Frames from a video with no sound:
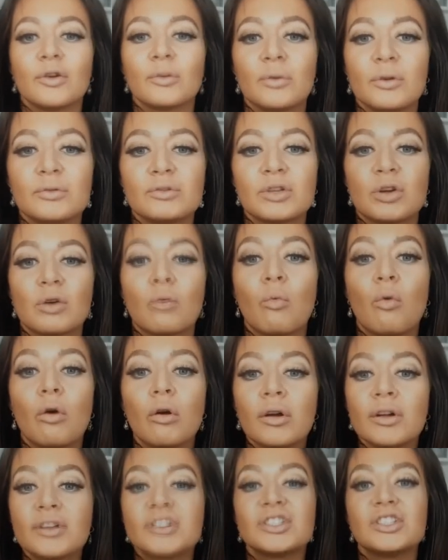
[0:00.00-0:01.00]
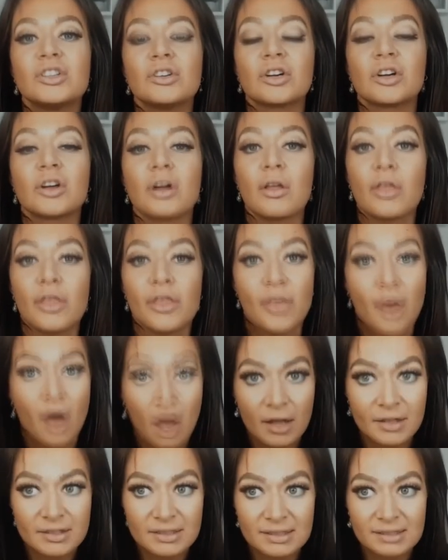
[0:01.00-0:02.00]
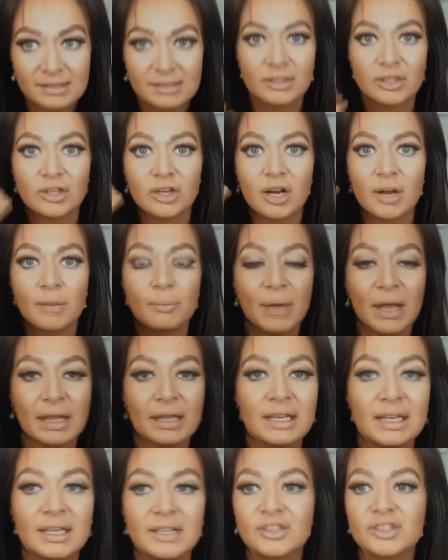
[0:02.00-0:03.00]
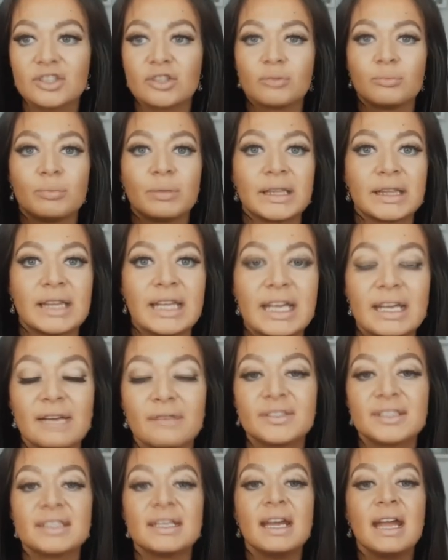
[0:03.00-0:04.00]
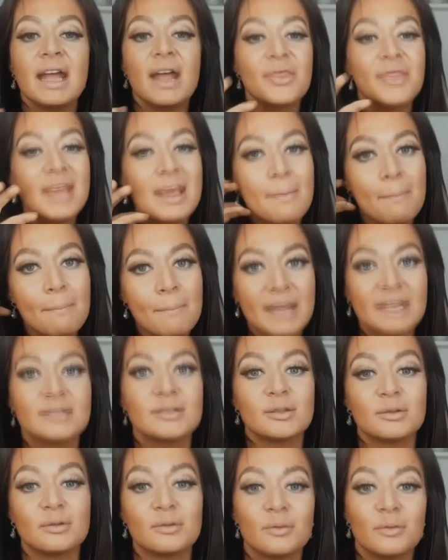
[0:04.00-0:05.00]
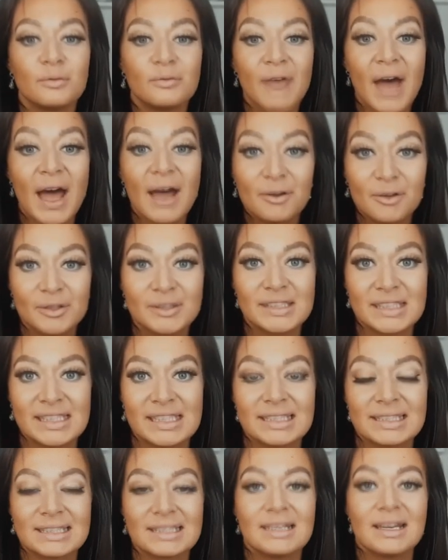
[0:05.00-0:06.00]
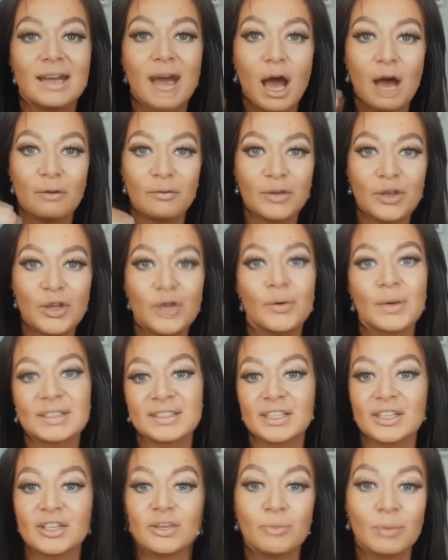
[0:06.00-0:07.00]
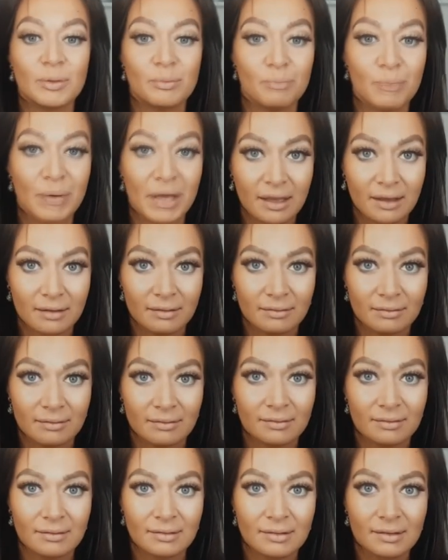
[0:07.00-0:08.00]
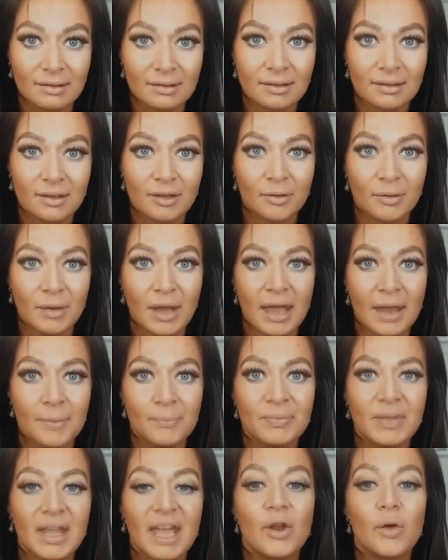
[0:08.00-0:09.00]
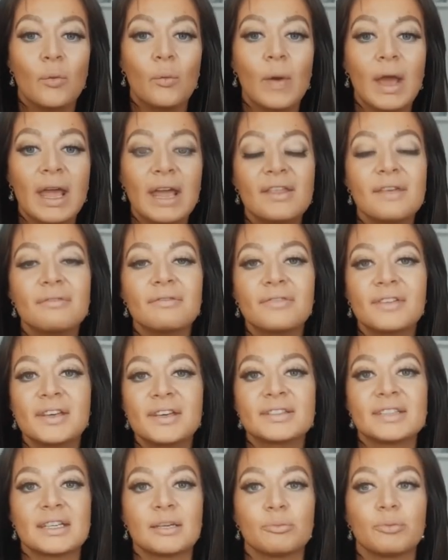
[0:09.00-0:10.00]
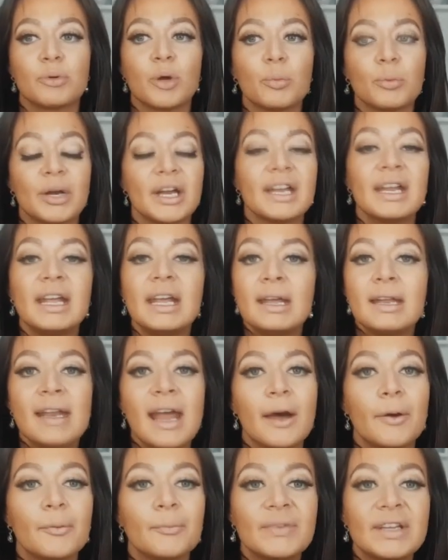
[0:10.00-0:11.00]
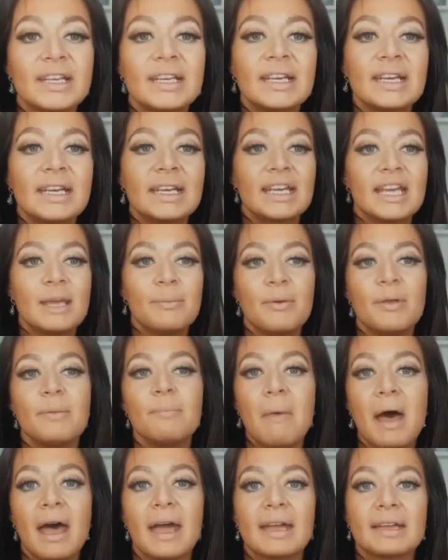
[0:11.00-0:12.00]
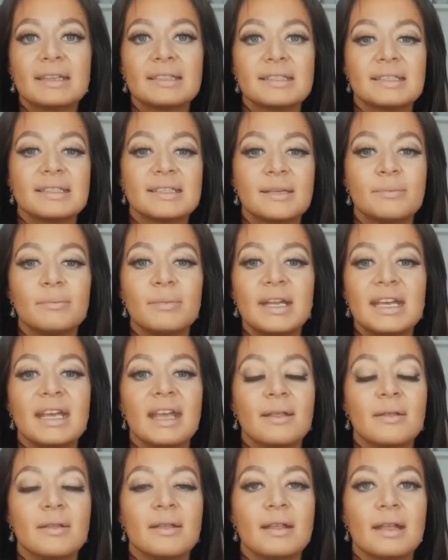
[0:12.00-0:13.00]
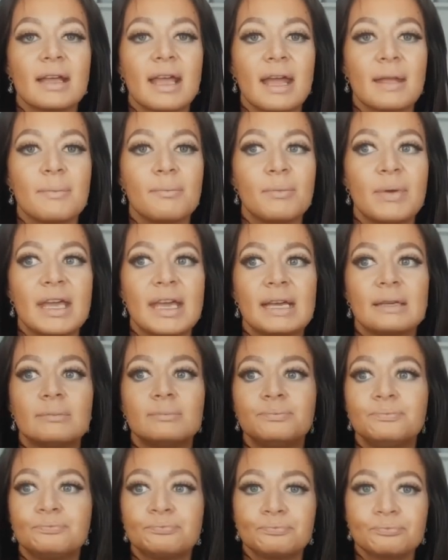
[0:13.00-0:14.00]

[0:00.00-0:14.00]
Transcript: or rude towards your thoughts, your opinions, your beliefs, the mental faculties of you as a human being. Okay, in a way that feels inappropriate. Now, keep in mind, somebody can be